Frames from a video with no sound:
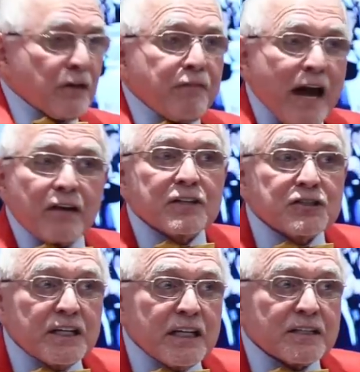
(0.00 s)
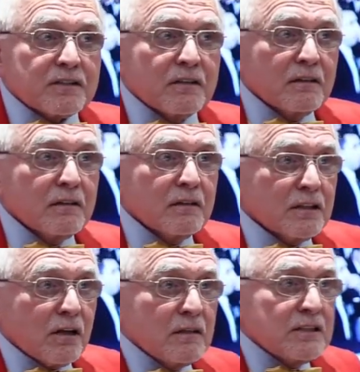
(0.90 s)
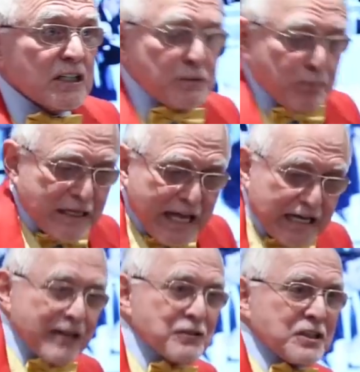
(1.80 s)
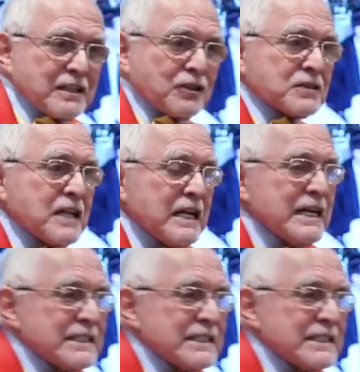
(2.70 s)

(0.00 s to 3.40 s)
make her fatter than she is, you know? Just spread that, I used to tell the girls,